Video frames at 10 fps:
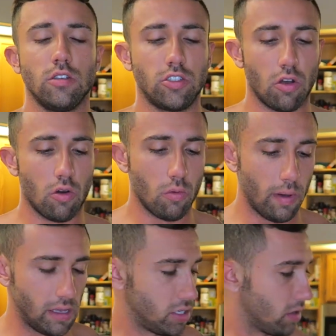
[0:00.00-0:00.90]
So
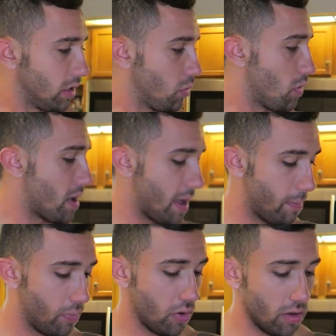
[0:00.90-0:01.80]
basically what
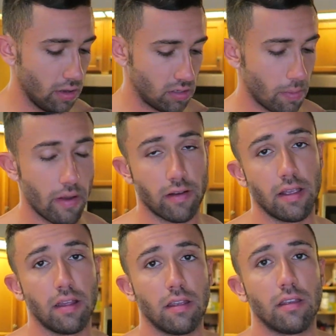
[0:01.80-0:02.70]
I put to
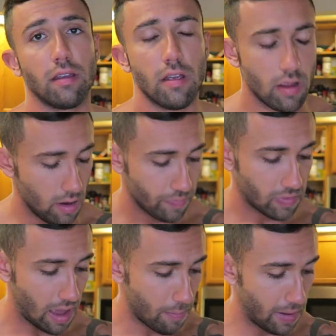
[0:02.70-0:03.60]
marinate it,
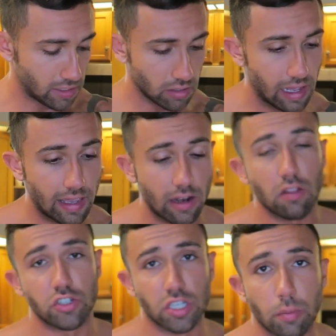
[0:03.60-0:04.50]
basically I get
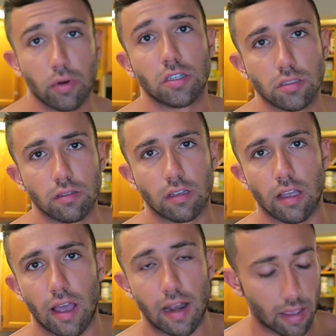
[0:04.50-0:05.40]
all the chicken breasts
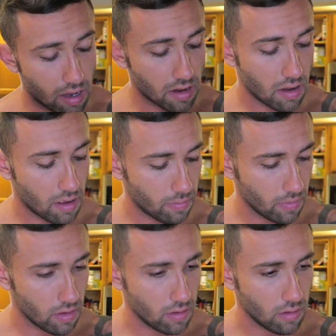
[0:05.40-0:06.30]
and I cut it
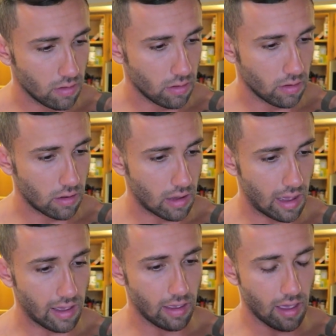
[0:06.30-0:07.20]
up.
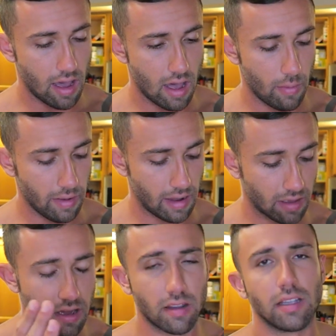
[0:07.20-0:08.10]
Um, and
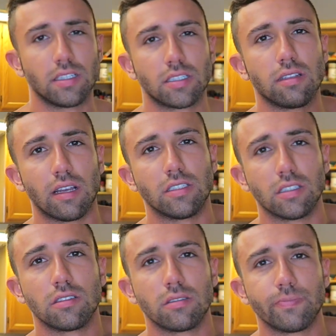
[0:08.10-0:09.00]
I cut it into
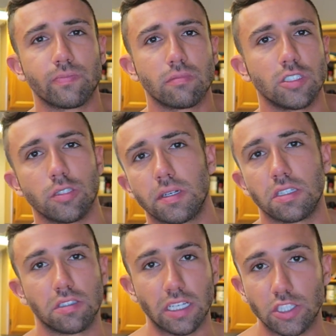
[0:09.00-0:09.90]
slices just
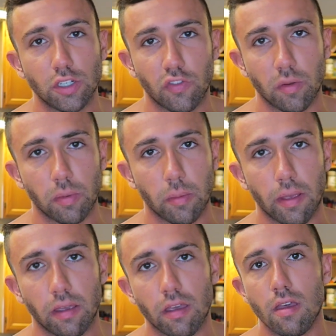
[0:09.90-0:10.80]
because it's easier for me to
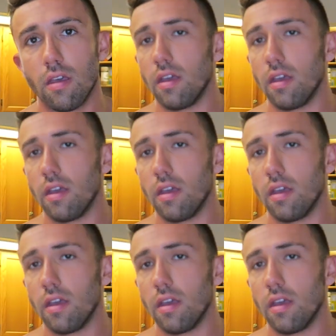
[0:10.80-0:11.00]
make.